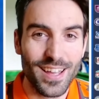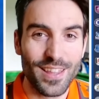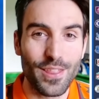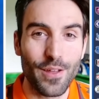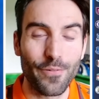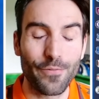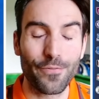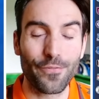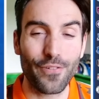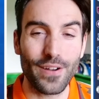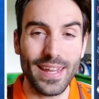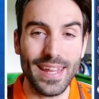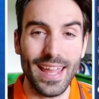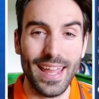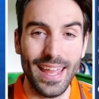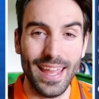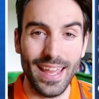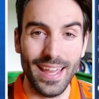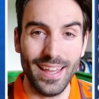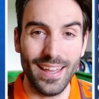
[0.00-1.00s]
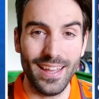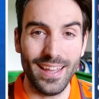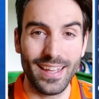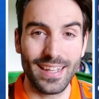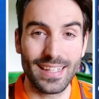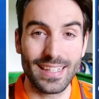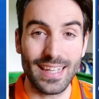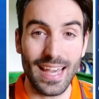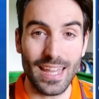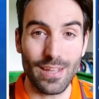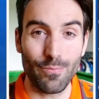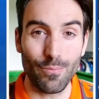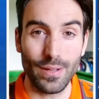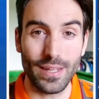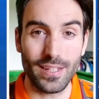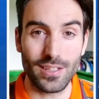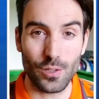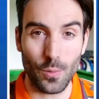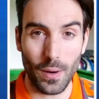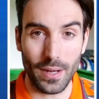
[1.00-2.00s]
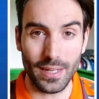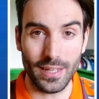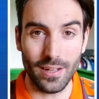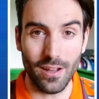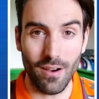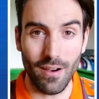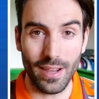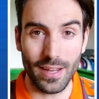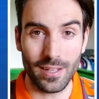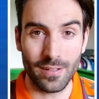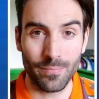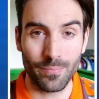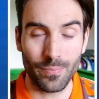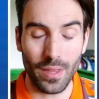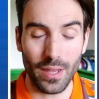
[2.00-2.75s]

the free hit in game week 29.